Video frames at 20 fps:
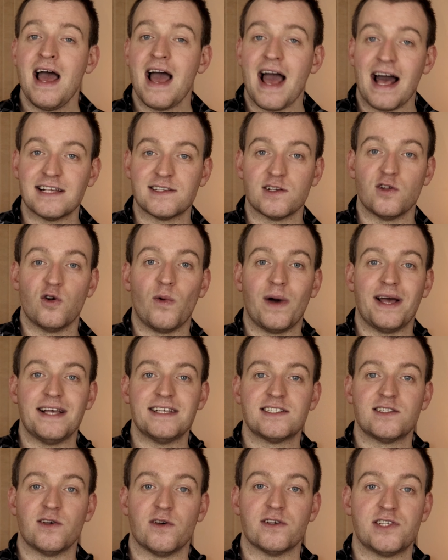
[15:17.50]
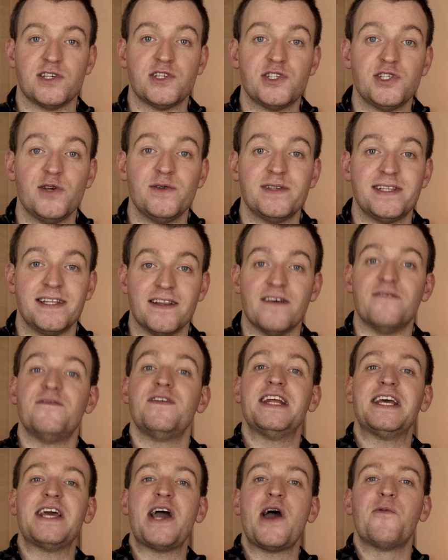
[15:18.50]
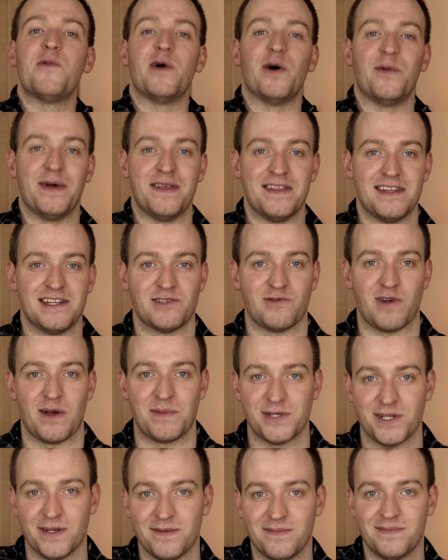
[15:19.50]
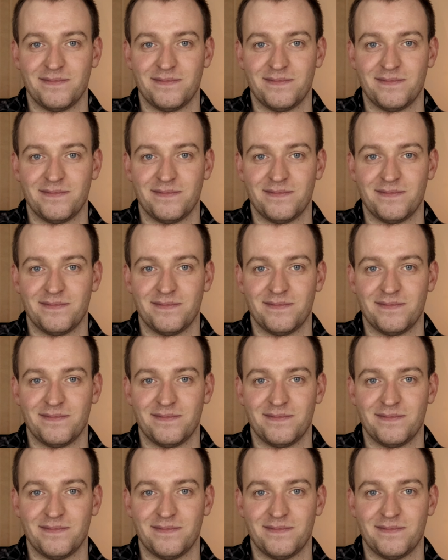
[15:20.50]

As always, sources used in the video will be in the description.